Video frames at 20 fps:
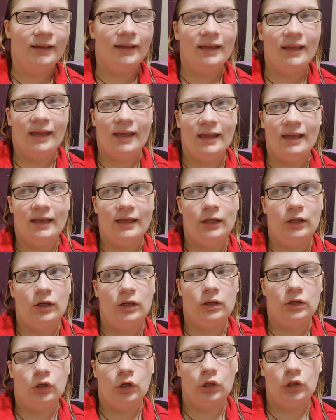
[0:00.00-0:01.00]

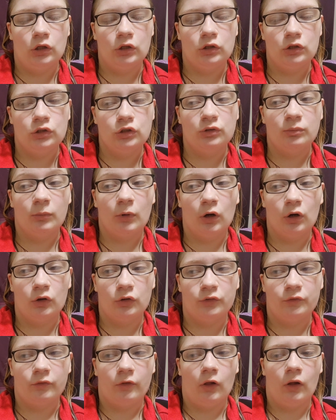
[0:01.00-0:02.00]
in tomorrow's
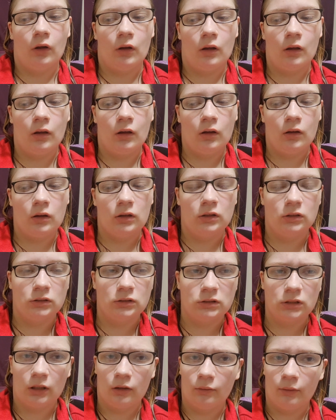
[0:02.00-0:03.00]
vlog, because
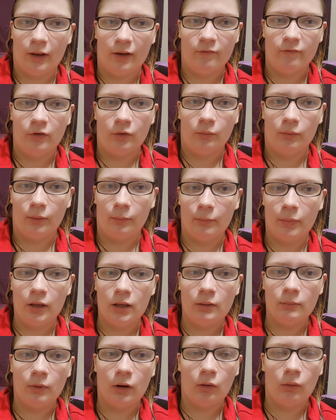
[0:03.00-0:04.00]
I don't have anywhere to be
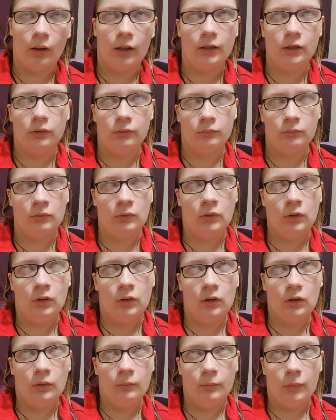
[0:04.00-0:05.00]
tomorrow. Well, I do,
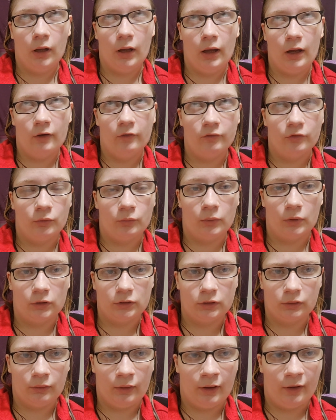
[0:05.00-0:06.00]
but afterwards, I
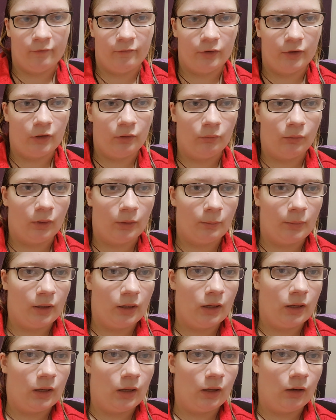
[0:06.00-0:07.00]
don't have anywhere to
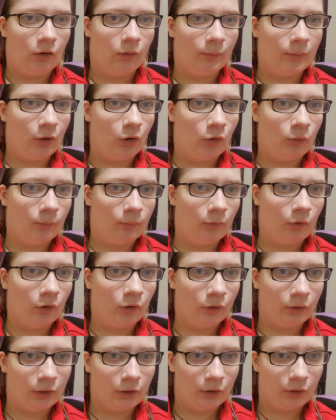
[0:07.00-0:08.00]
be, and I'll be home
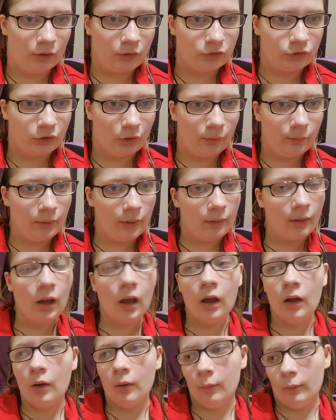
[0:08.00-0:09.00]
earlier. So, yeah,
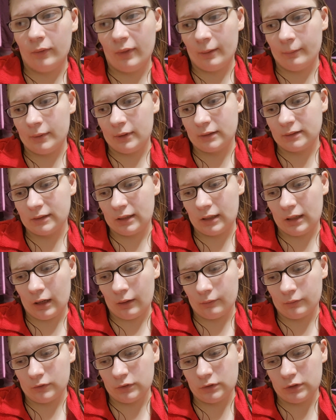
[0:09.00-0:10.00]
with that being said, I
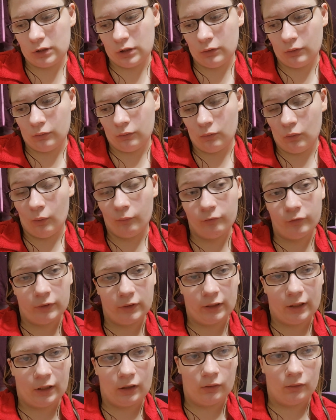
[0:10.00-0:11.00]
will see you hopefully
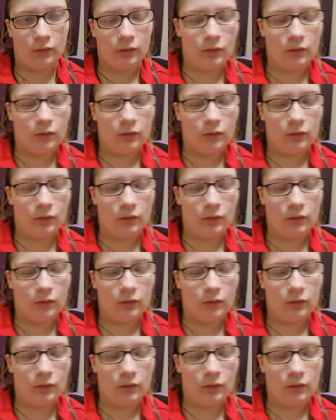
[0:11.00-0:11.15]
later.